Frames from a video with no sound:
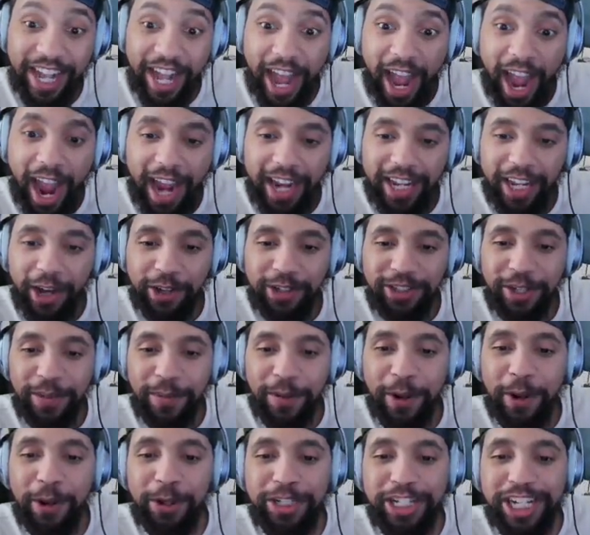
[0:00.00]
Hey, yo, some of
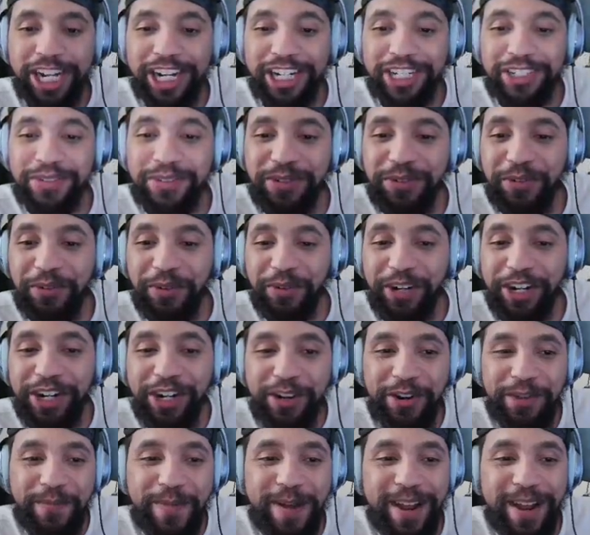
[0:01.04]
these chickens is real.